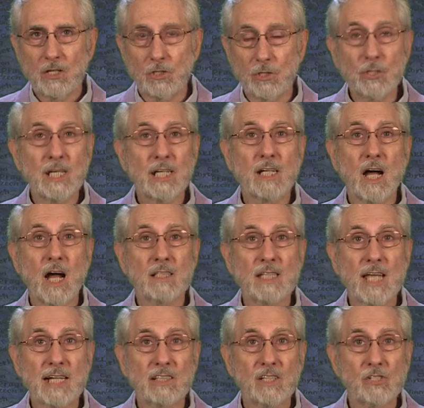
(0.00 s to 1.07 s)
You can
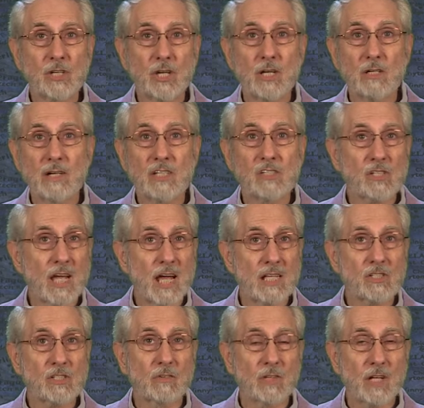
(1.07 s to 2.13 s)
contact us here at
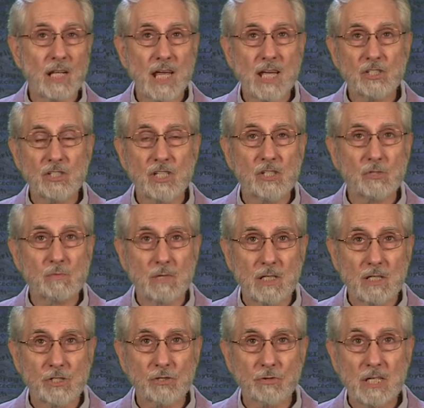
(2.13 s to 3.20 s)
Signs of the Last Days
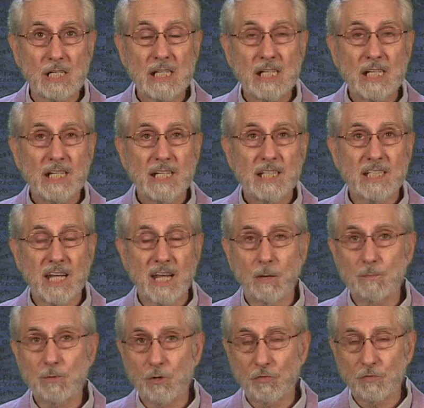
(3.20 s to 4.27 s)
Ministry to
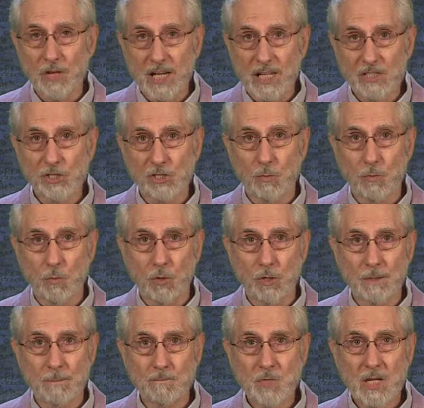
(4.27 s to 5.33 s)
help you find someone.